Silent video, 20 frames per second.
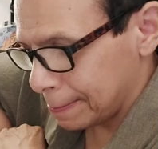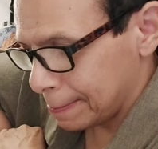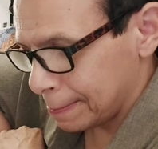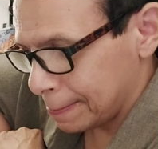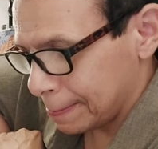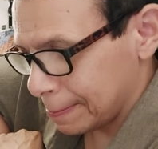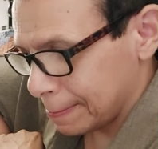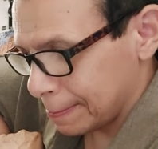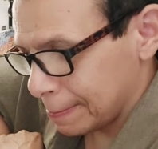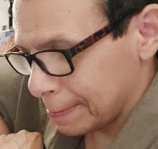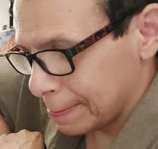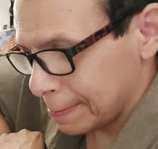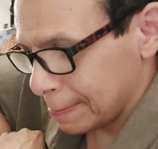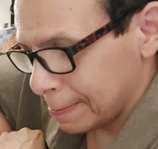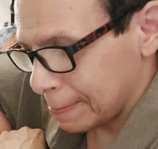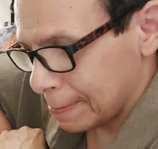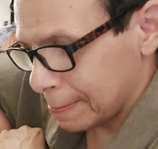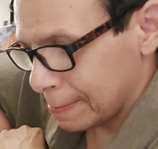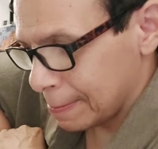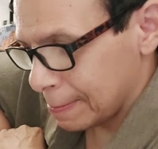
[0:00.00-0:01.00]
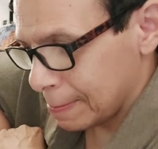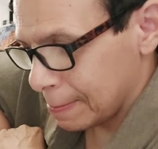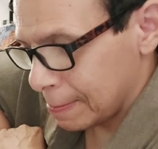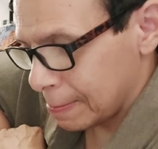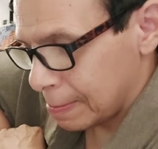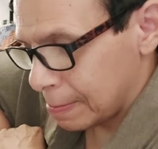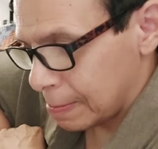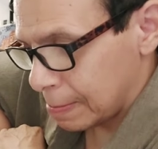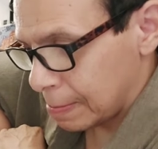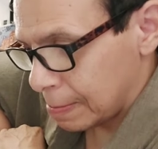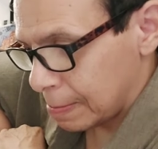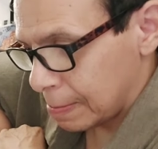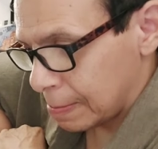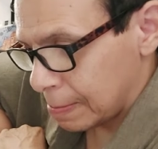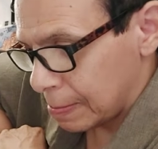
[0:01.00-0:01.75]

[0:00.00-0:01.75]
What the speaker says: (silence)